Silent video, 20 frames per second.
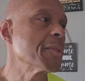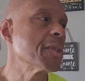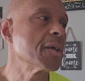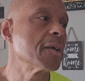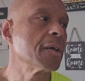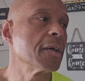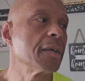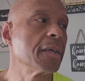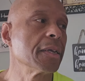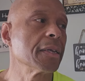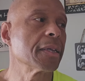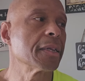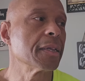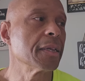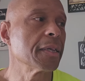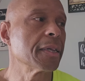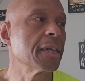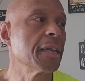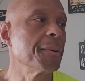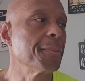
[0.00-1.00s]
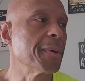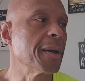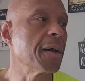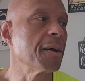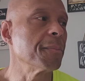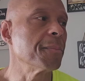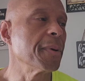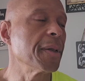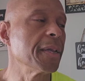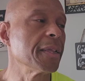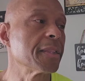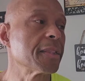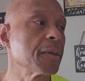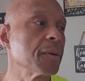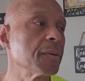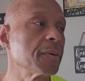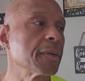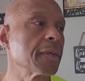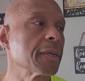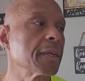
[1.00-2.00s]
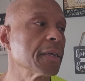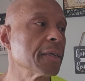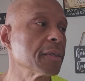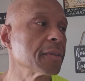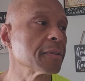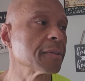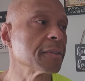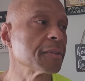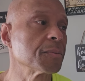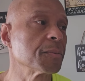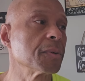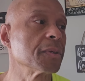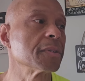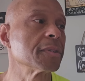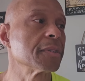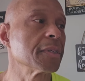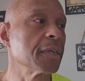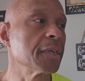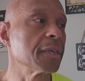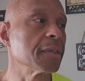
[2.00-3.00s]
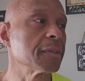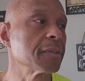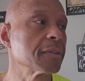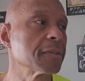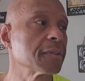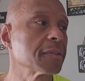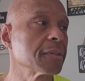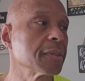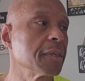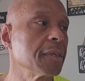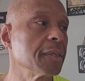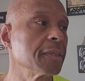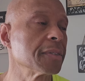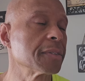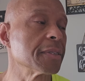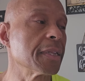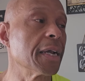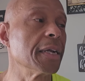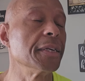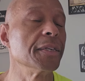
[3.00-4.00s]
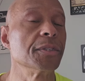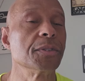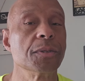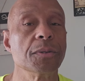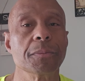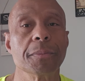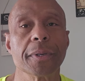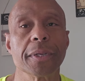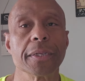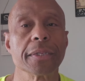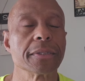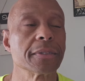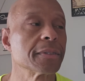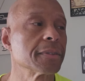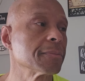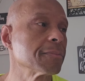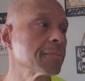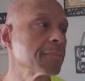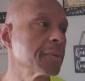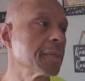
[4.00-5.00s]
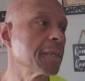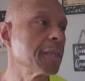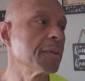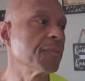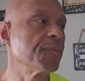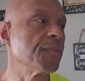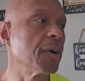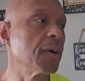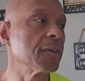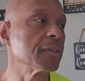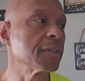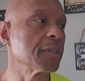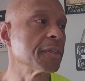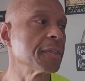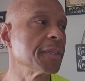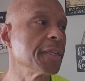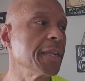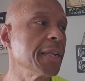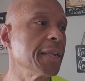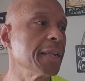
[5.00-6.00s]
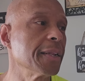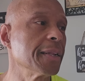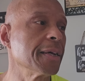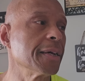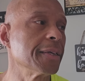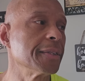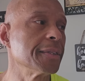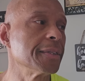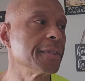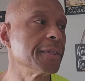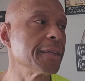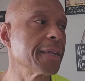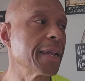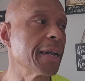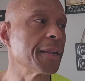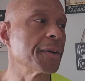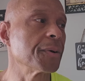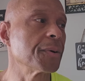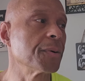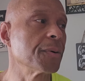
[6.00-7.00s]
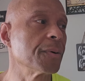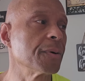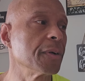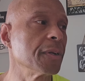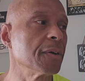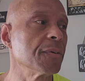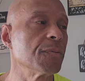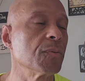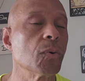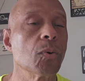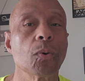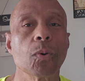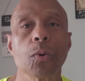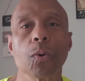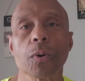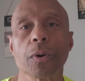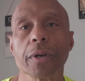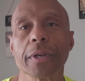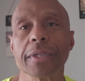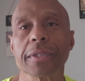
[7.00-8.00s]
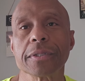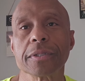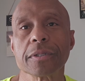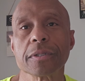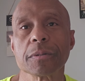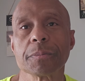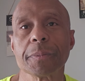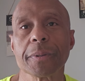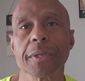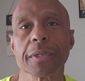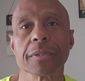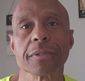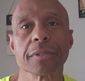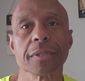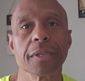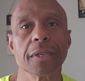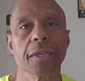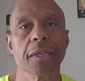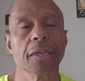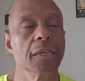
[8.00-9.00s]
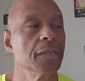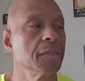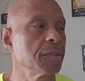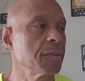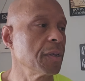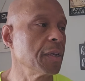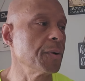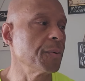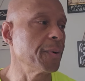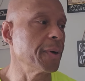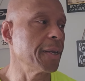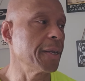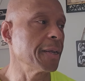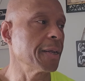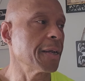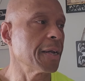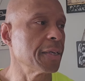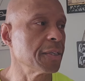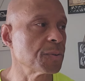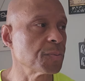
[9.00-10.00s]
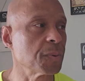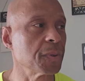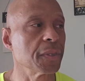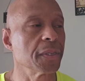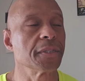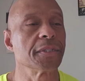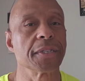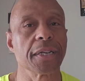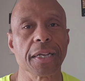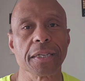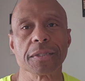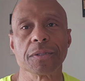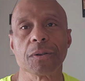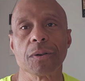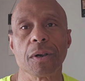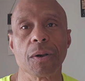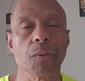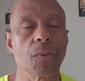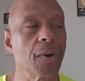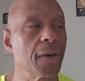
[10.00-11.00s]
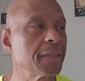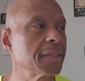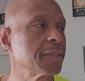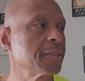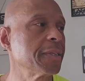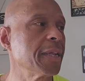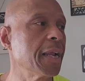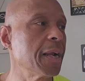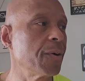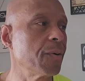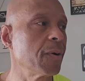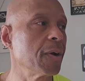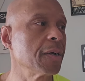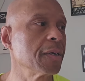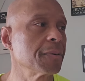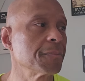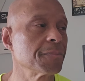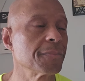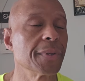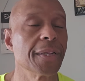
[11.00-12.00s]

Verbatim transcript: it came out May third, I guess. That's what it says, and it's 92 minutes, and it falls under the under the category of horror and suspense. So anyway, I just want to let you guys know I watched Tarot.